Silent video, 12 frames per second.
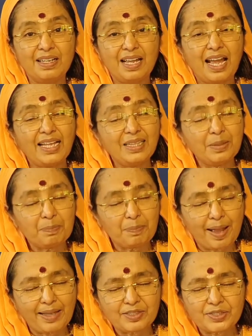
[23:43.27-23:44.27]
and the
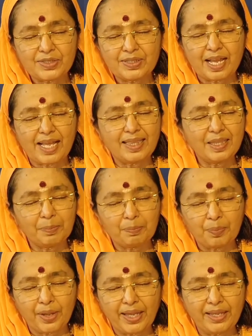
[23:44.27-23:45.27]
passion and the
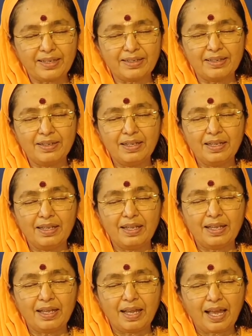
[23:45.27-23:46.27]
pain
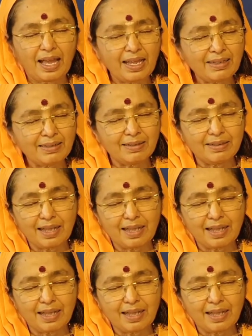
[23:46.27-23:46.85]
and